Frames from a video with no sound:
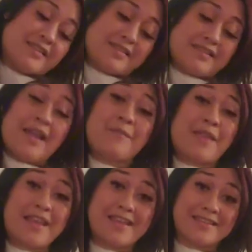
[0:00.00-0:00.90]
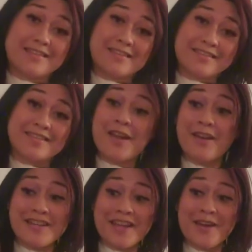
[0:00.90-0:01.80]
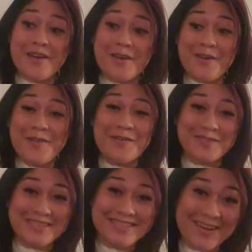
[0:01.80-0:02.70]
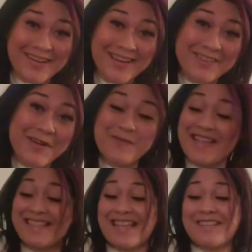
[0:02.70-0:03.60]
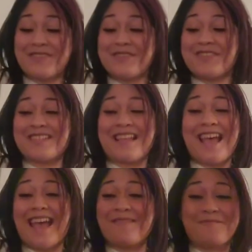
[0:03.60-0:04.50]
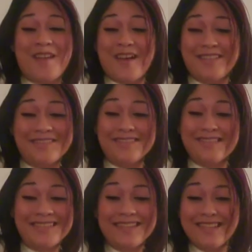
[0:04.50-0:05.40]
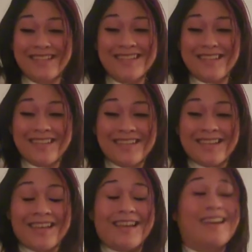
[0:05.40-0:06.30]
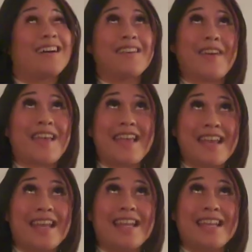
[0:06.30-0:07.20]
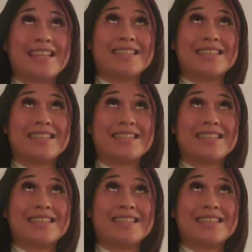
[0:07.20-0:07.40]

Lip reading: I'm like, sorry, tarot. Sorry, romance angels. I'm not. If I get any,